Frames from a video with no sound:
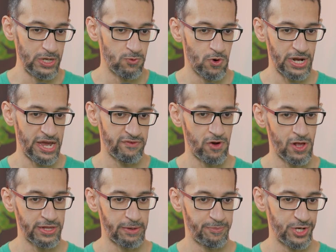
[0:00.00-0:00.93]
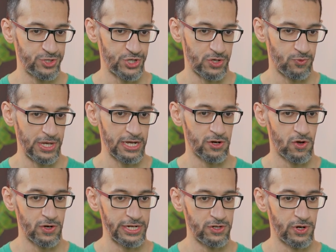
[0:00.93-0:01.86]
We won't have all that budget. We can
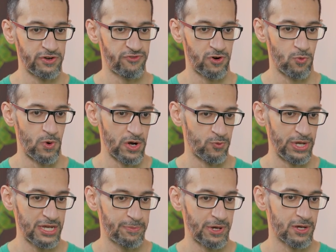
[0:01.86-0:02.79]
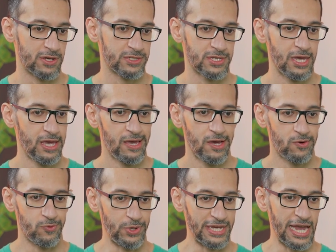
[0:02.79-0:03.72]
only do it for 1 week because
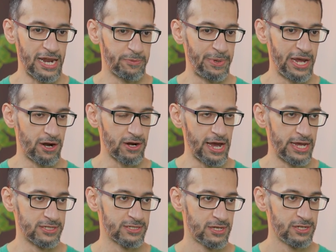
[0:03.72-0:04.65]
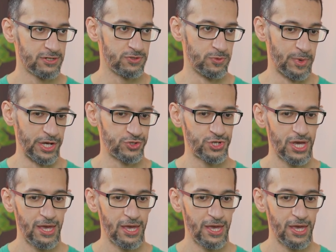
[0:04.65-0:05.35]
we can't pay our guys too much.